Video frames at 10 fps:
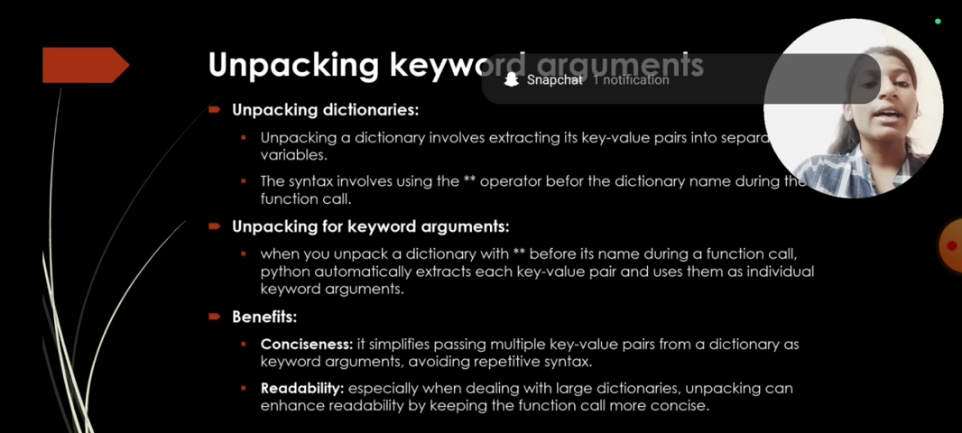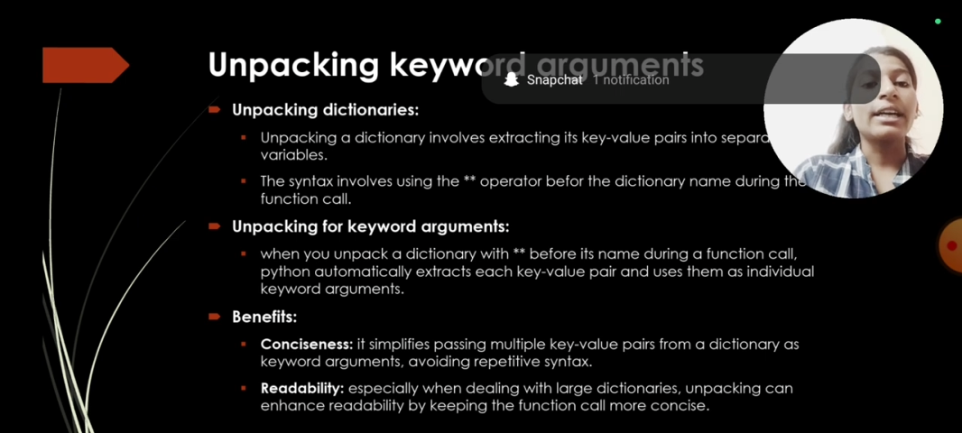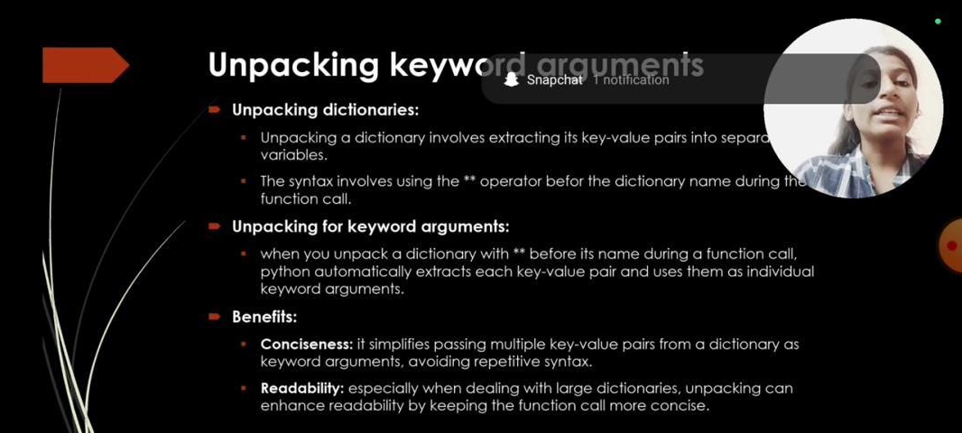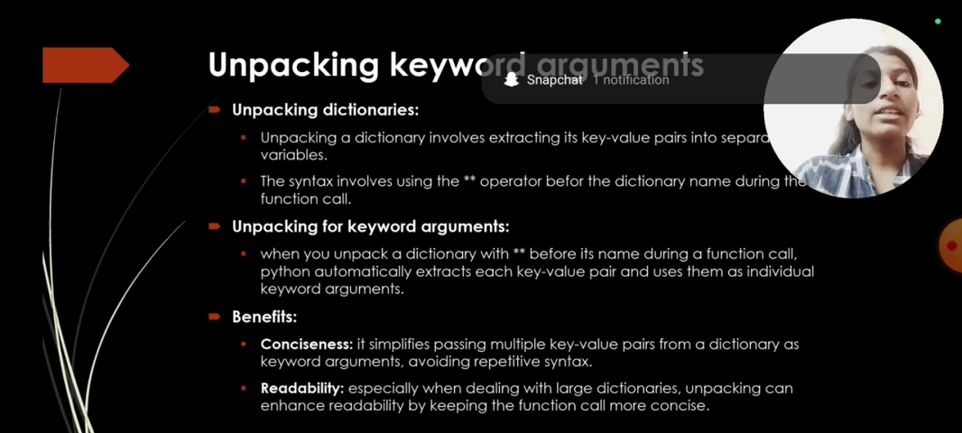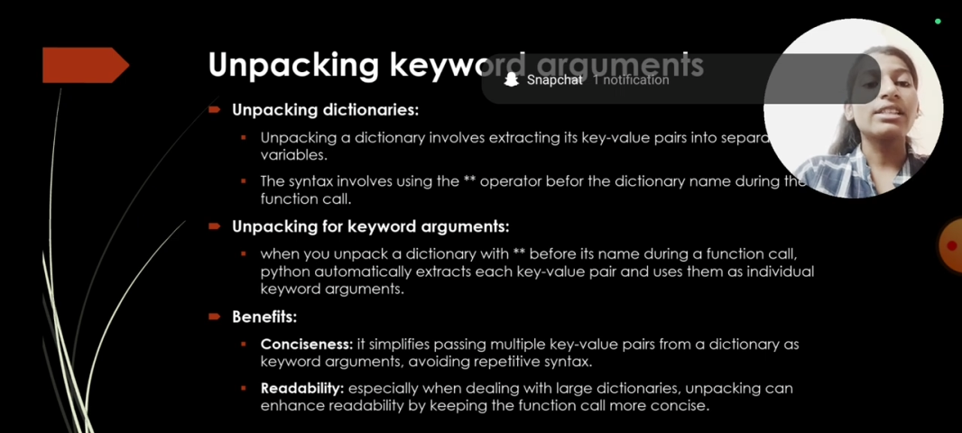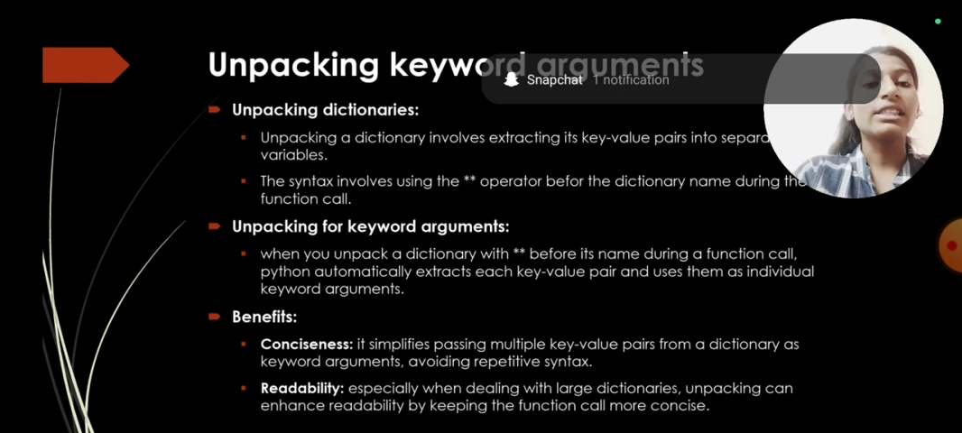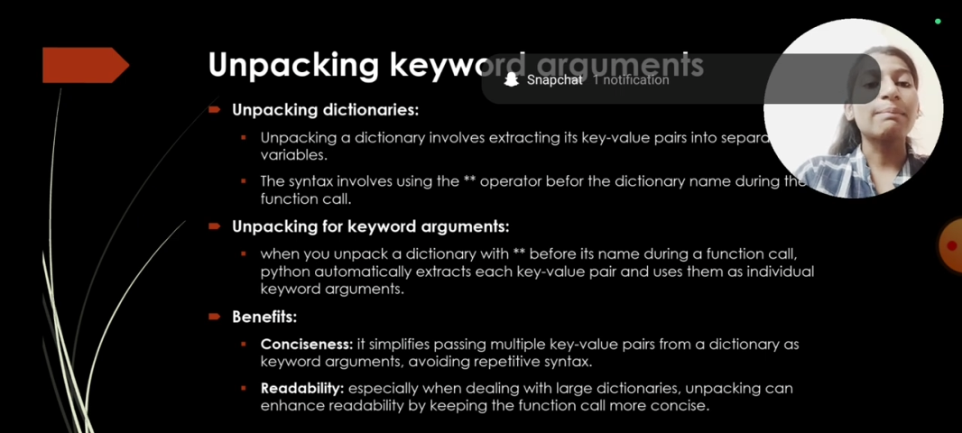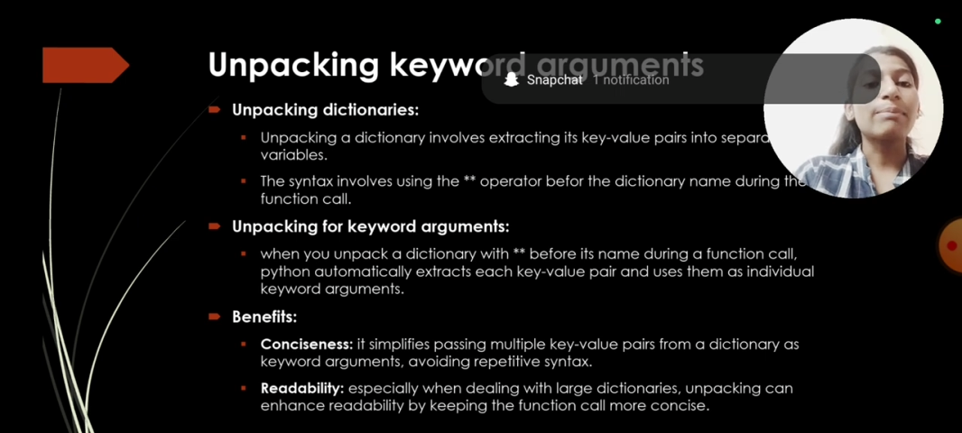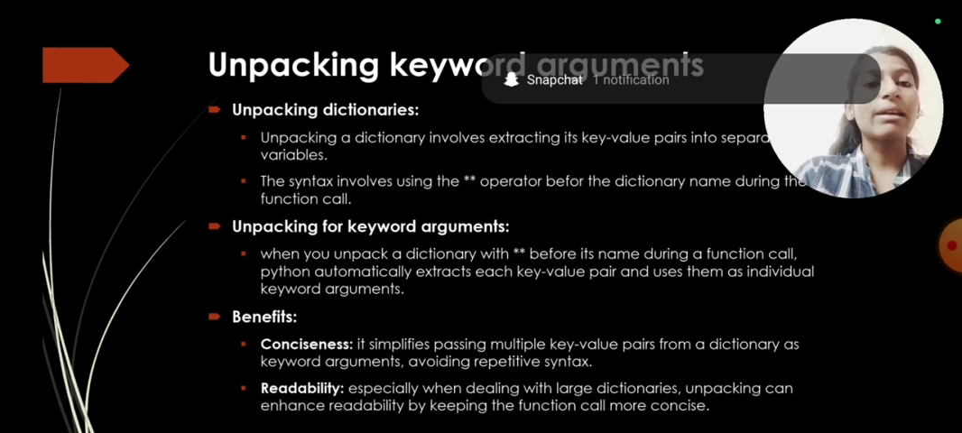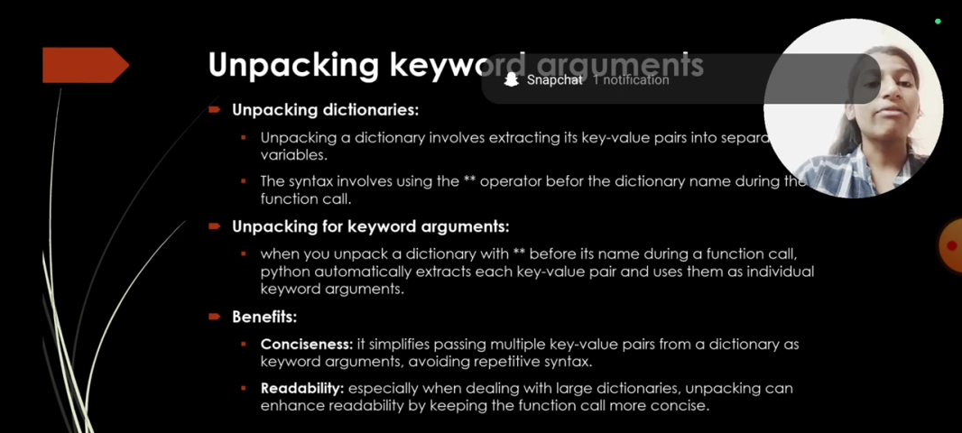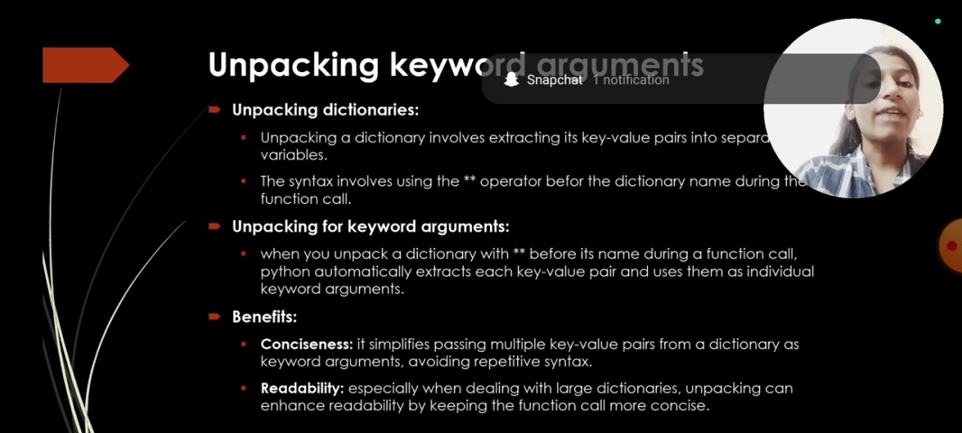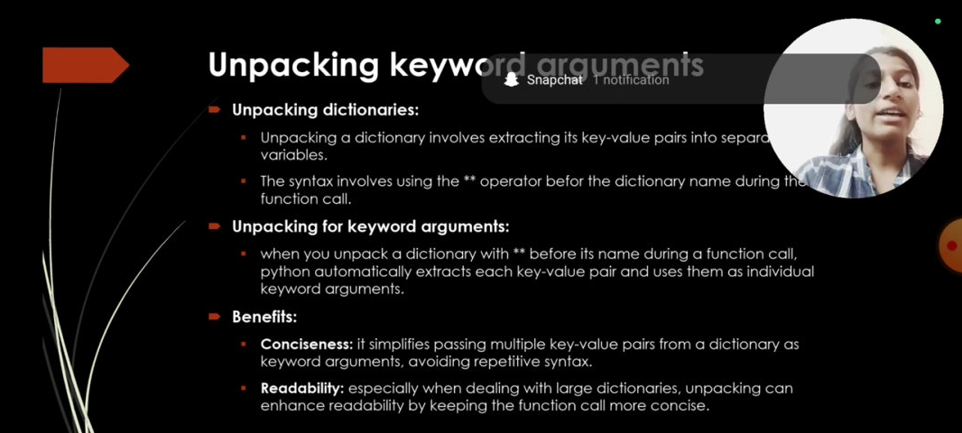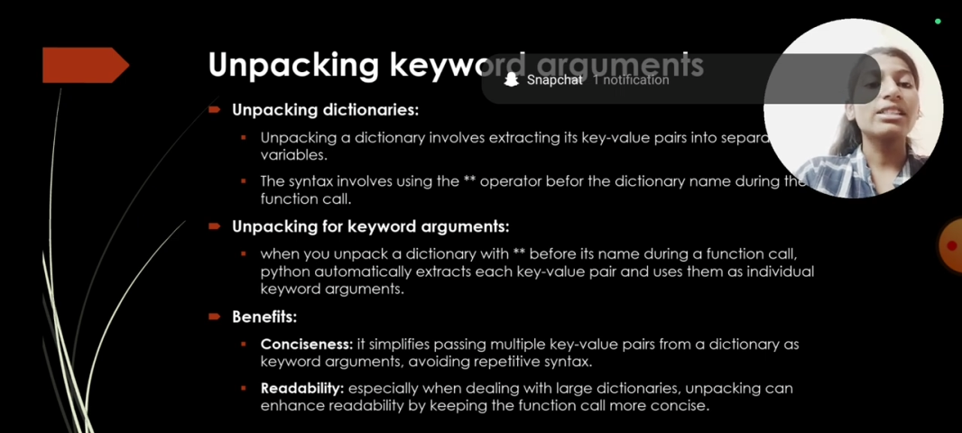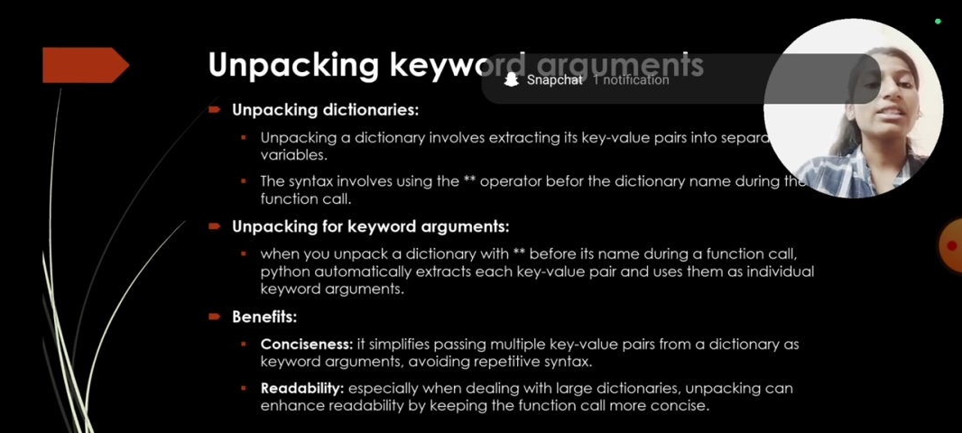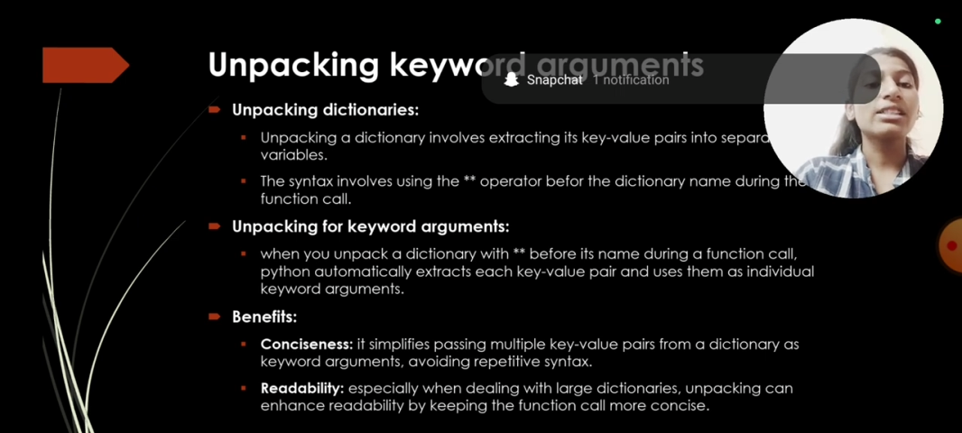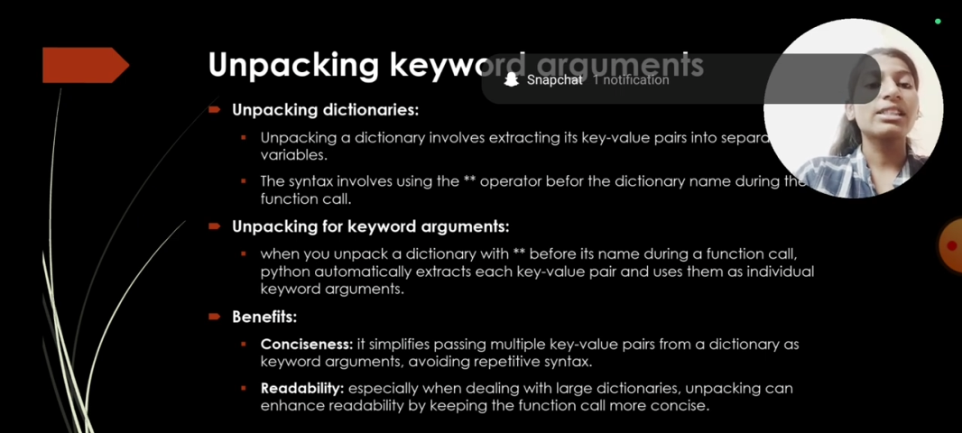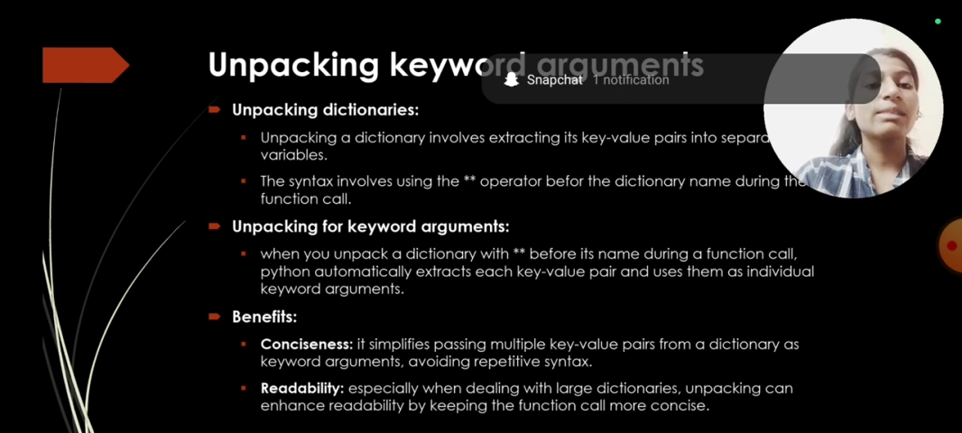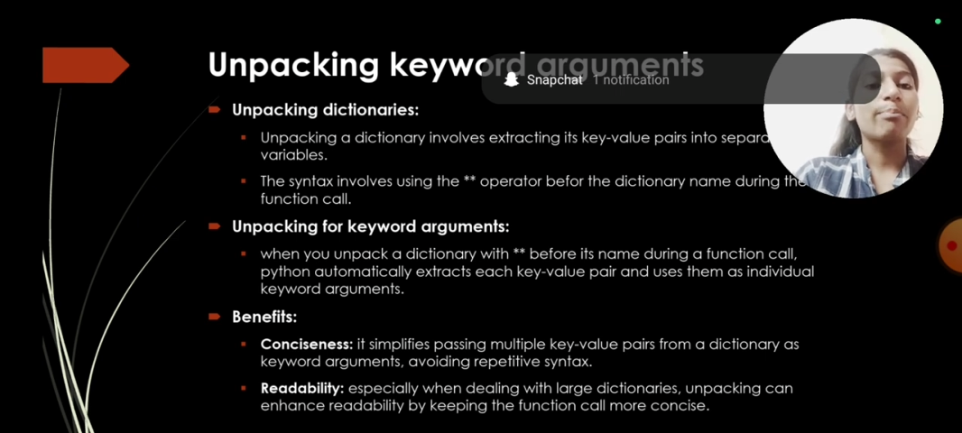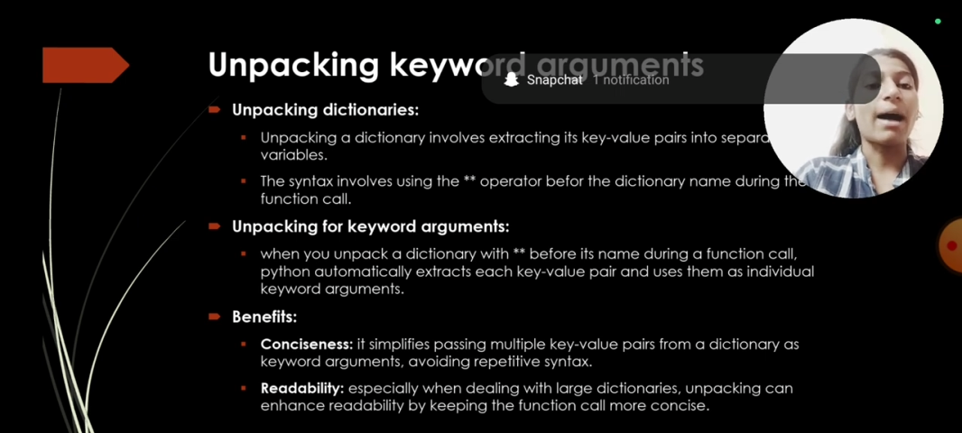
It simplifies